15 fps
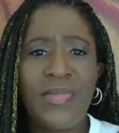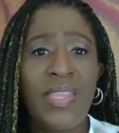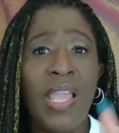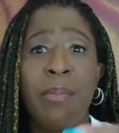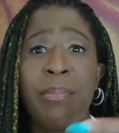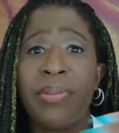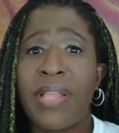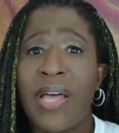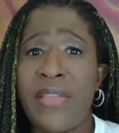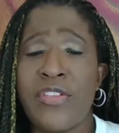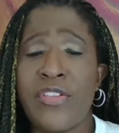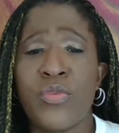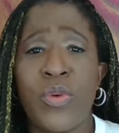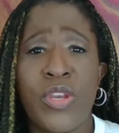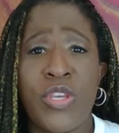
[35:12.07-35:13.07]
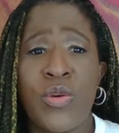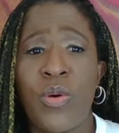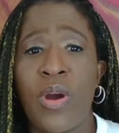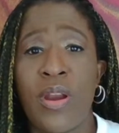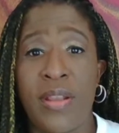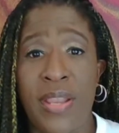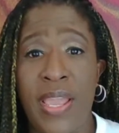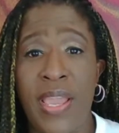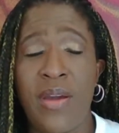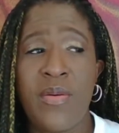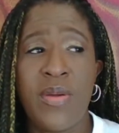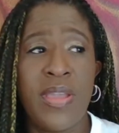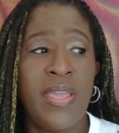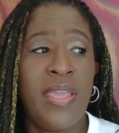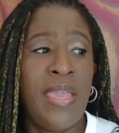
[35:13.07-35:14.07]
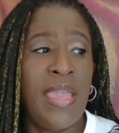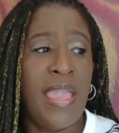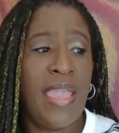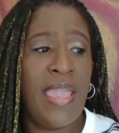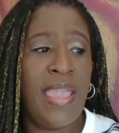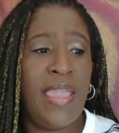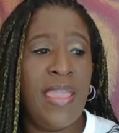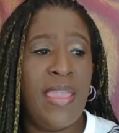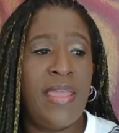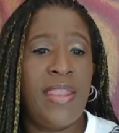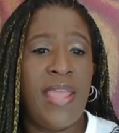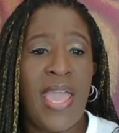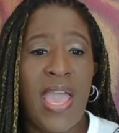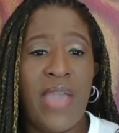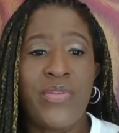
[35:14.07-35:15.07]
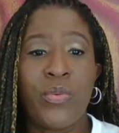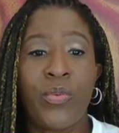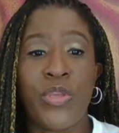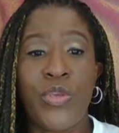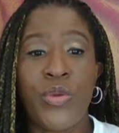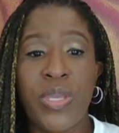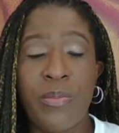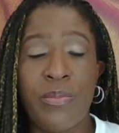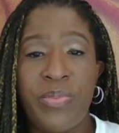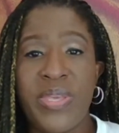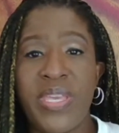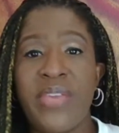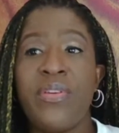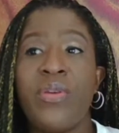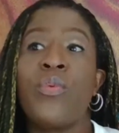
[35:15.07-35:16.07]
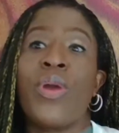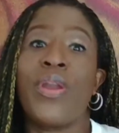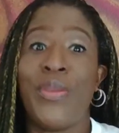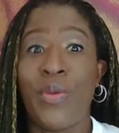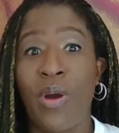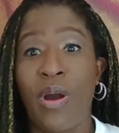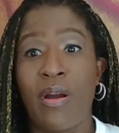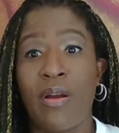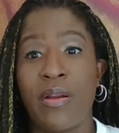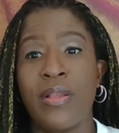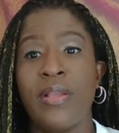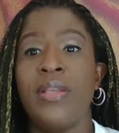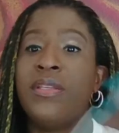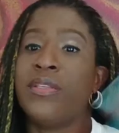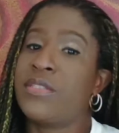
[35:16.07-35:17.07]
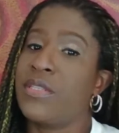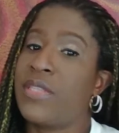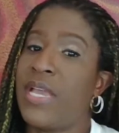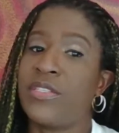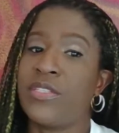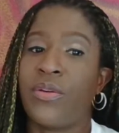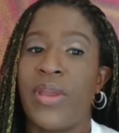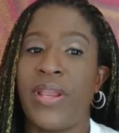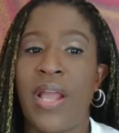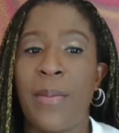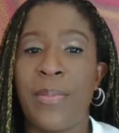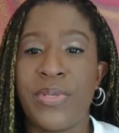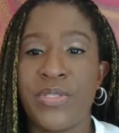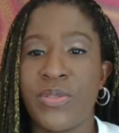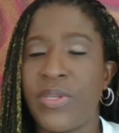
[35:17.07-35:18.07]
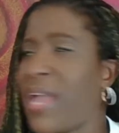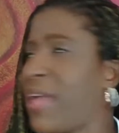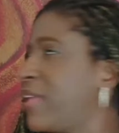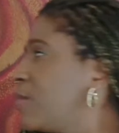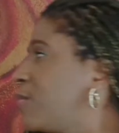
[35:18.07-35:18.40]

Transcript: apply this where you are now and have it where you can pivot where you are. So that's a great opportunity. I hear